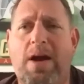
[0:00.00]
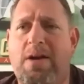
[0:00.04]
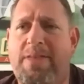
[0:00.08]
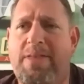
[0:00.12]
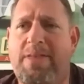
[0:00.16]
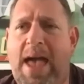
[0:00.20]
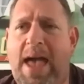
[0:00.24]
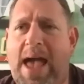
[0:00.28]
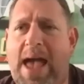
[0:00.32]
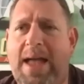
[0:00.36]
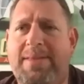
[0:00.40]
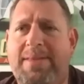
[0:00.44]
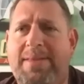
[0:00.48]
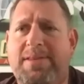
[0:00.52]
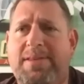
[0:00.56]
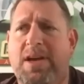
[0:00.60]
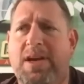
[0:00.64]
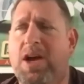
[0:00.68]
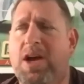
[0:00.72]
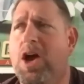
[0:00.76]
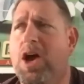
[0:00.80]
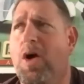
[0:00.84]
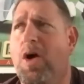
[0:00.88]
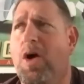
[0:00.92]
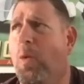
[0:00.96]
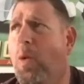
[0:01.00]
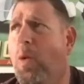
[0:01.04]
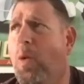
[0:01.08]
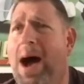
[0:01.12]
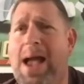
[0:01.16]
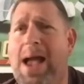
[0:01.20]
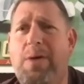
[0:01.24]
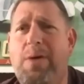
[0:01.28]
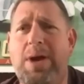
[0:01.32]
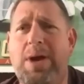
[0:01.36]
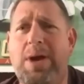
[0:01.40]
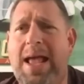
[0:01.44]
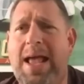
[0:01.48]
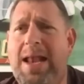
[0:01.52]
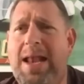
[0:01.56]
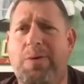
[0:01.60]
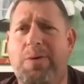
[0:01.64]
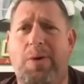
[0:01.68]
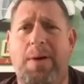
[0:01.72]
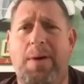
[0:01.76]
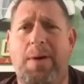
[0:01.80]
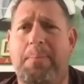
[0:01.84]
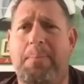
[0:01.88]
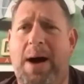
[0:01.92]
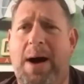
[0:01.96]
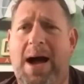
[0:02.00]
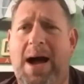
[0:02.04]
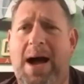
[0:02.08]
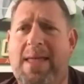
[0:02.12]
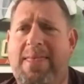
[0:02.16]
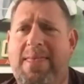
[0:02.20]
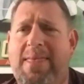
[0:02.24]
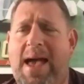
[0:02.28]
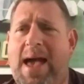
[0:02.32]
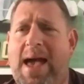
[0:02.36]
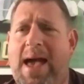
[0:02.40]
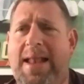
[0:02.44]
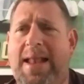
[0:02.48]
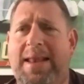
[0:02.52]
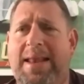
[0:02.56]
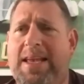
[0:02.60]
that? Why would anyone buy that?